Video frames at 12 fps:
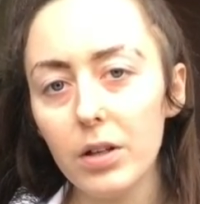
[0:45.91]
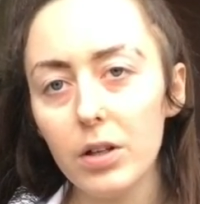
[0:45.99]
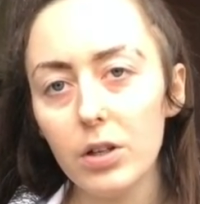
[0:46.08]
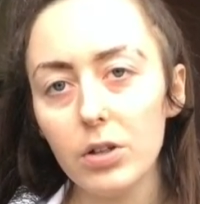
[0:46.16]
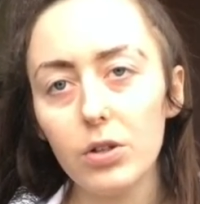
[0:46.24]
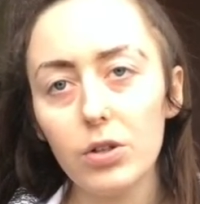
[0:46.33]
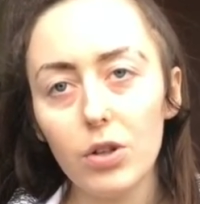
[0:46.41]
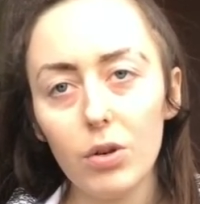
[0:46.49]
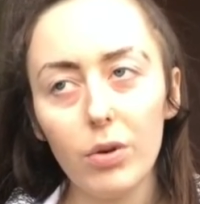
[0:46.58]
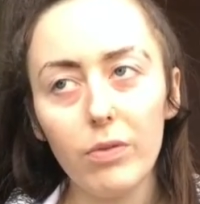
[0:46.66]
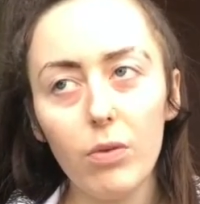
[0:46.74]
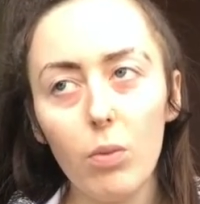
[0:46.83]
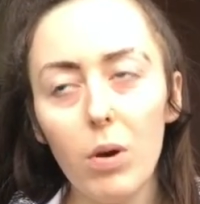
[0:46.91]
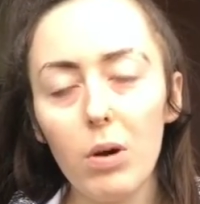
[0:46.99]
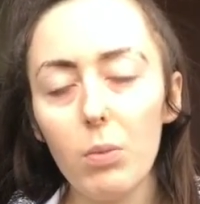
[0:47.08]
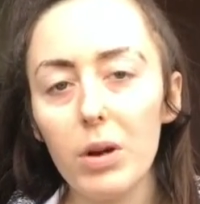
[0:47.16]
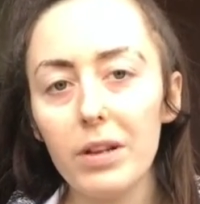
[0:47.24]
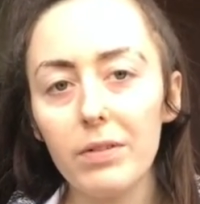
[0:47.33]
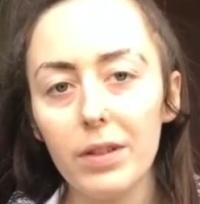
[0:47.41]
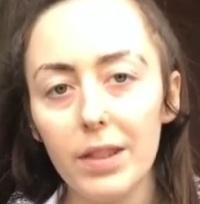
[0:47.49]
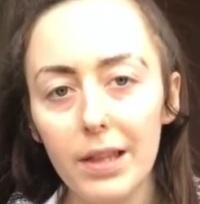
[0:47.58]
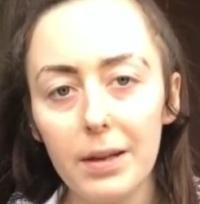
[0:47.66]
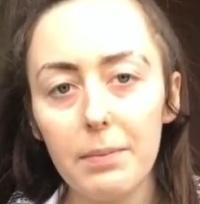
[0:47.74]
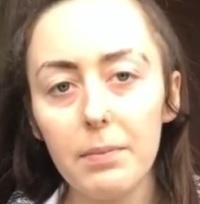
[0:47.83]
So I thought while I'm waiting for
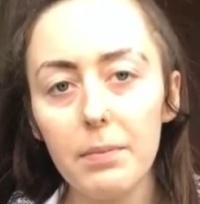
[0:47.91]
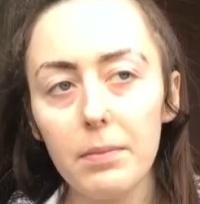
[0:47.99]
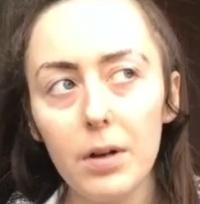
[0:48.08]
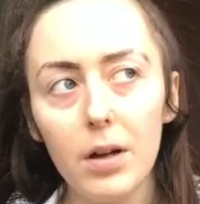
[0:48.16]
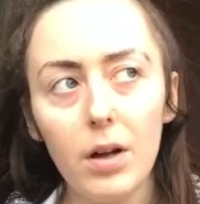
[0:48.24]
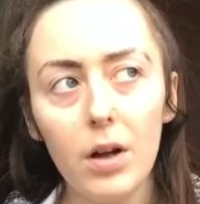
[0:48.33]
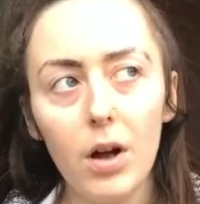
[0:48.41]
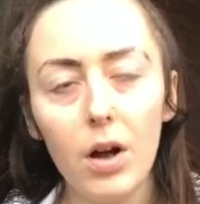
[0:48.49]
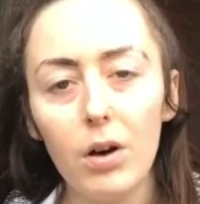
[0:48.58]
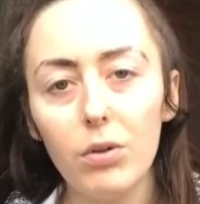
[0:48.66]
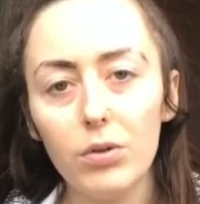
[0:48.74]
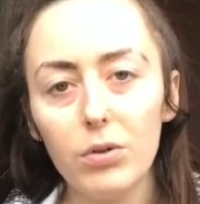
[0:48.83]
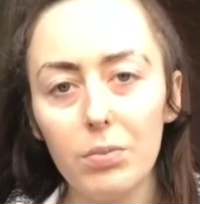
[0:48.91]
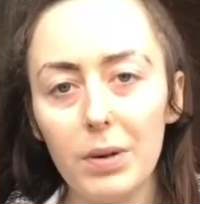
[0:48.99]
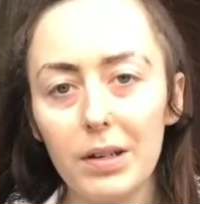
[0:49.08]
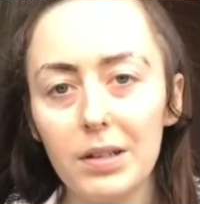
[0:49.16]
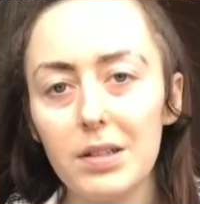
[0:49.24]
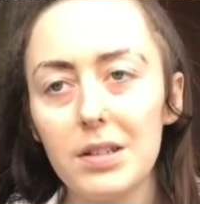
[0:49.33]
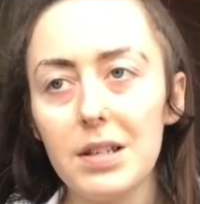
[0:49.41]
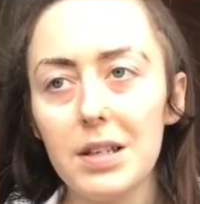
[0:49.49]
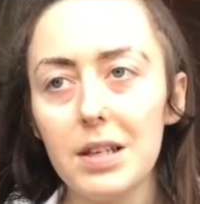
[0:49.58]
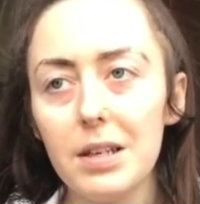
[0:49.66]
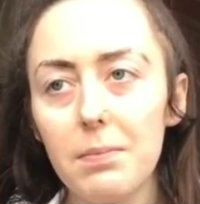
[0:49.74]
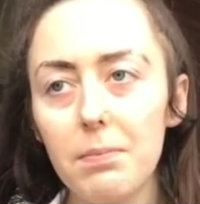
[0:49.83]
them, I'll do a
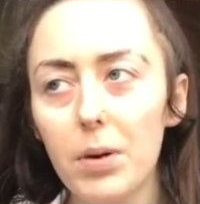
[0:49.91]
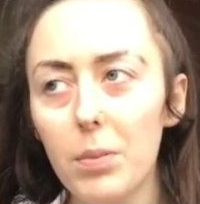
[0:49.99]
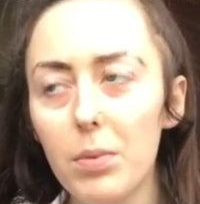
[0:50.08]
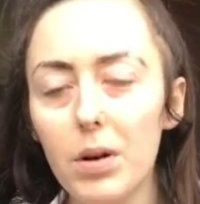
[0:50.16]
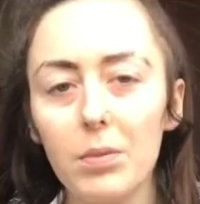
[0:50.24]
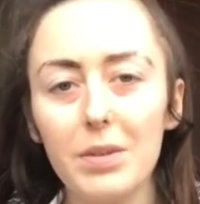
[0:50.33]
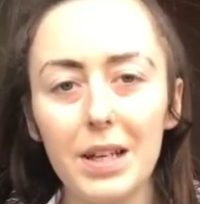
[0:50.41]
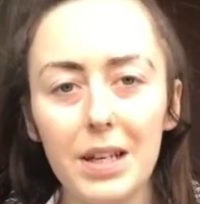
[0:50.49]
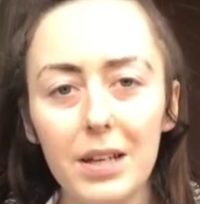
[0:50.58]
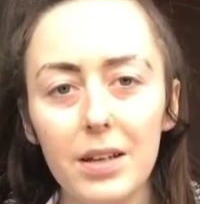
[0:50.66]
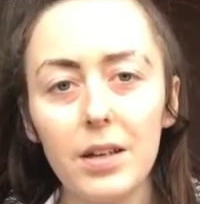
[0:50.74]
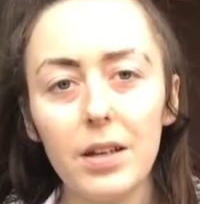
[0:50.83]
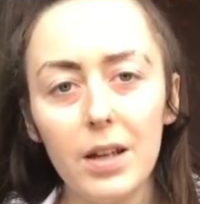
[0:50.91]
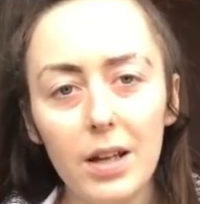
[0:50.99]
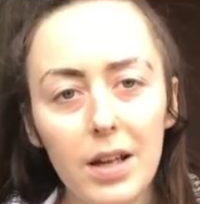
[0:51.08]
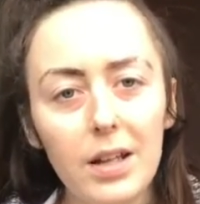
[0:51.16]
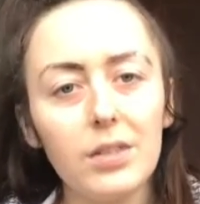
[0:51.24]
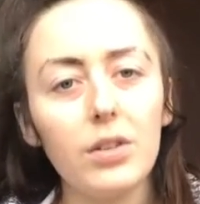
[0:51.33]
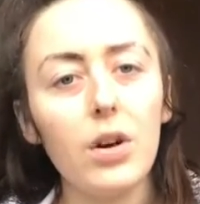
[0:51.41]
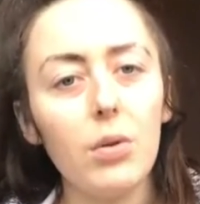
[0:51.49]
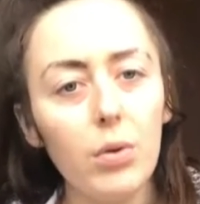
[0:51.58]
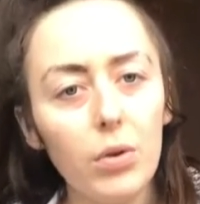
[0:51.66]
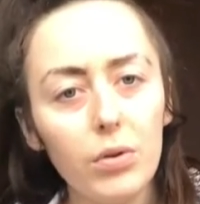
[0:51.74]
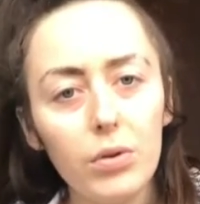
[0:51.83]
pregnancy bump update as I go
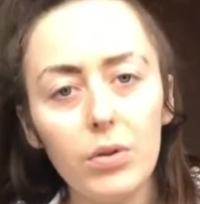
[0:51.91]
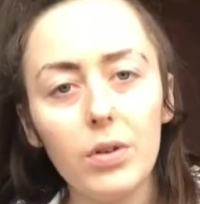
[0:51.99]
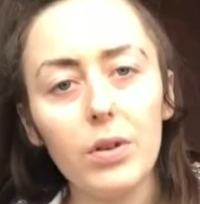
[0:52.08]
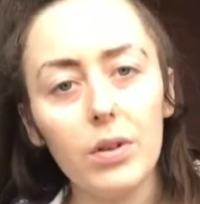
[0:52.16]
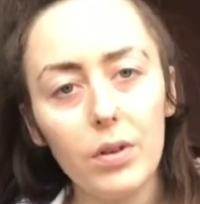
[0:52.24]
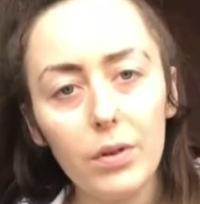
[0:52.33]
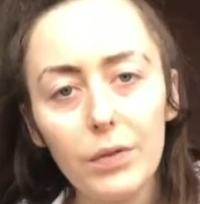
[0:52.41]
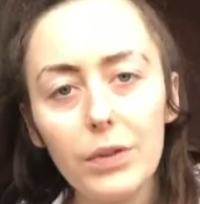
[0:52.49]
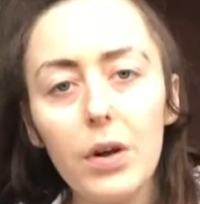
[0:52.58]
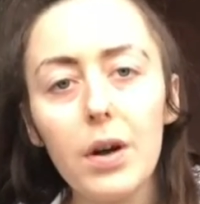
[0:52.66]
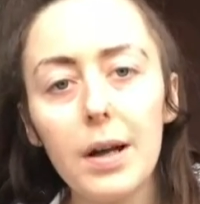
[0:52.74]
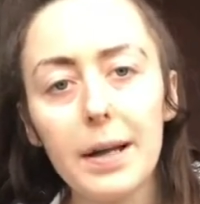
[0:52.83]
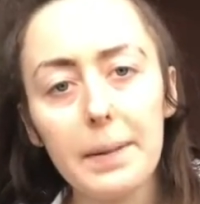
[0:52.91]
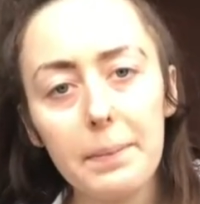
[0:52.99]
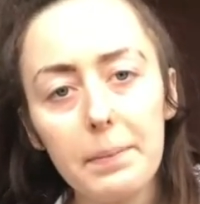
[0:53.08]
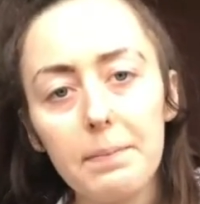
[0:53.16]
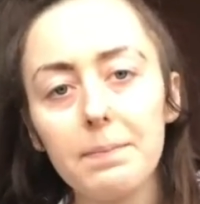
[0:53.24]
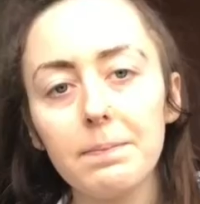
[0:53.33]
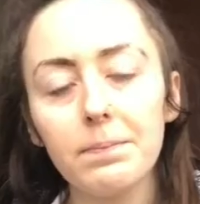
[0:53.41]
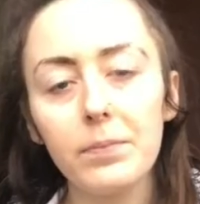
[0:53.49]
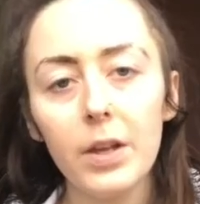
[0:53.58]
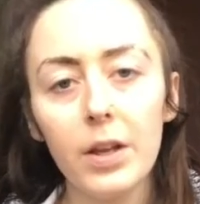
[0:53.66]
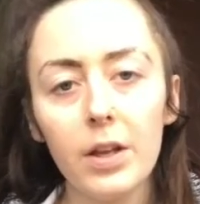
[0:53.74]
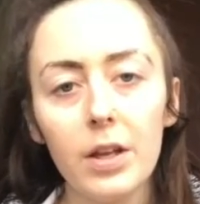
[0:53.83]
on and over time.
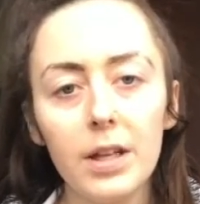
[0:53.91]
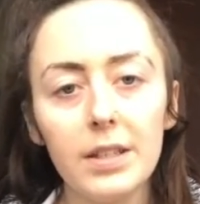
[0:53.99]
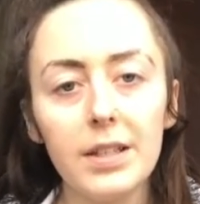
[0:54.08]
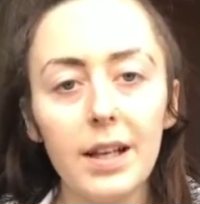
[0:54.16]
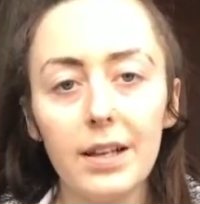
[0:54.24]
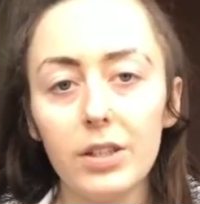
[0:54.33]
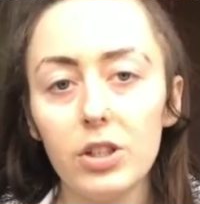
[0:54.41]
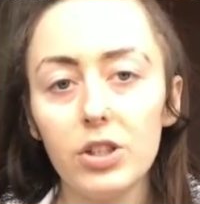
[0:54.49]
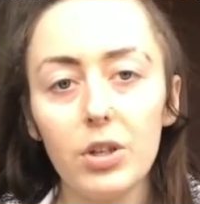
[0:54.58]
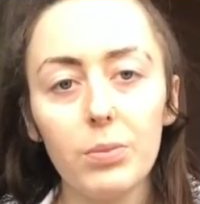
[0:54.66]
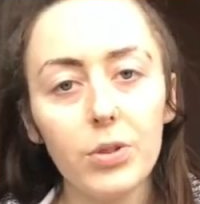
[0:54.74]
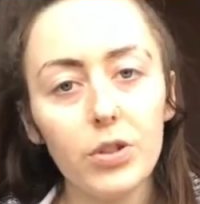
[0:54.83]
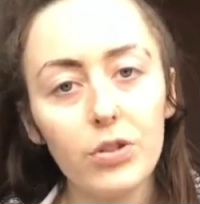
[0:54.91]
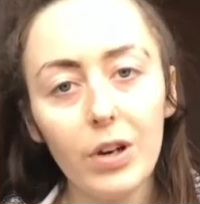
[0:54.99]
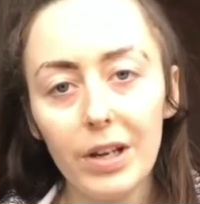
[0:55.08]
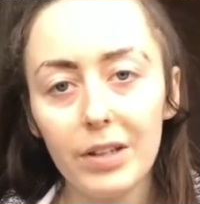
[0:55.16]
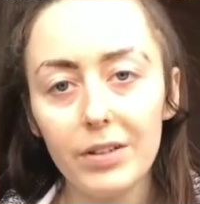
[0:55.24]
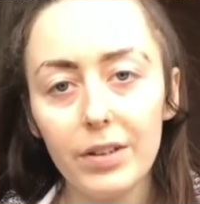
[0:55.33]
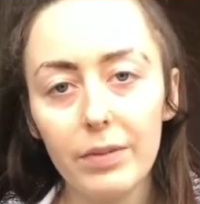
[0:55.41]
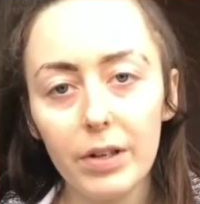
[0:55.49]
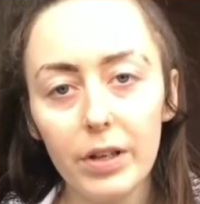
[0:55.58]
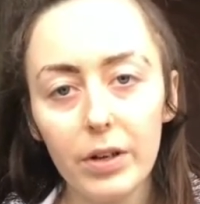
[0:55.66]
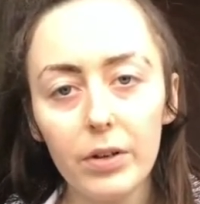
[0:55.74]
So yeah, let's just jump straight into the video.